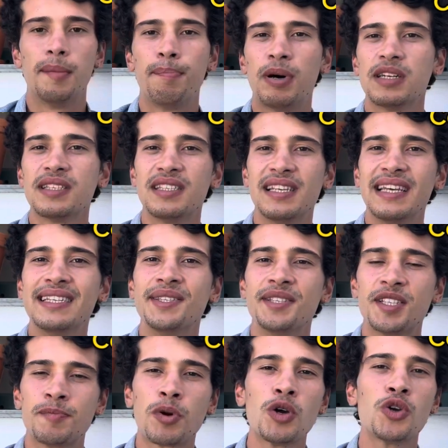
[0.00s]
But in
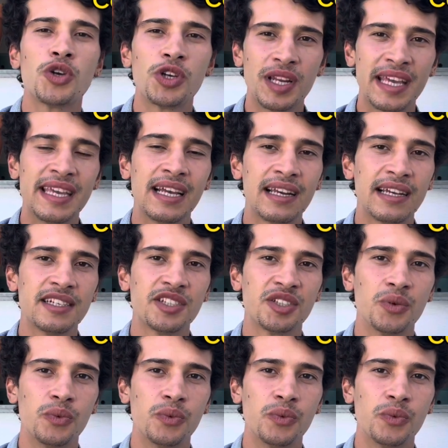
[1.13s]
spoken English,